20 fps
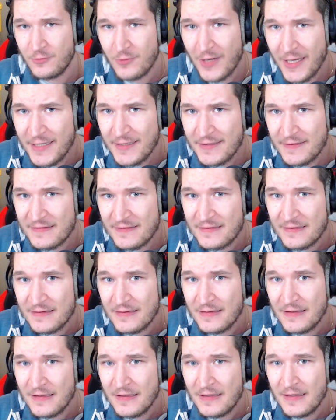right?
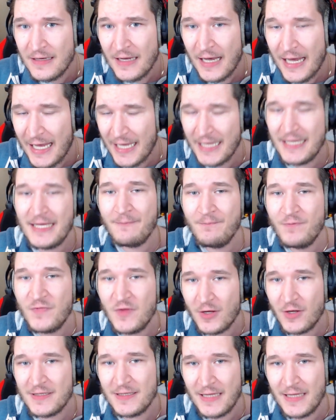I am
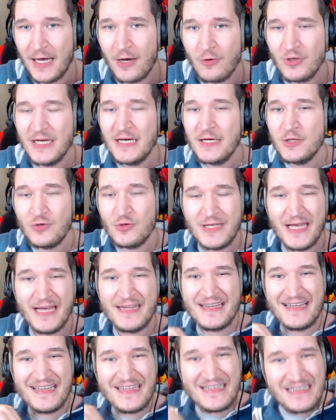not allowed to get
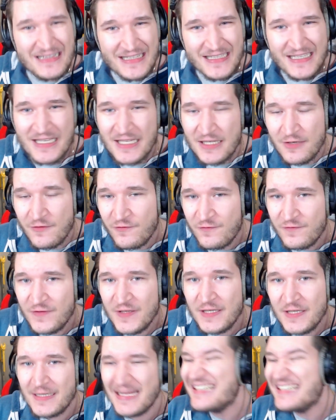a clean feed,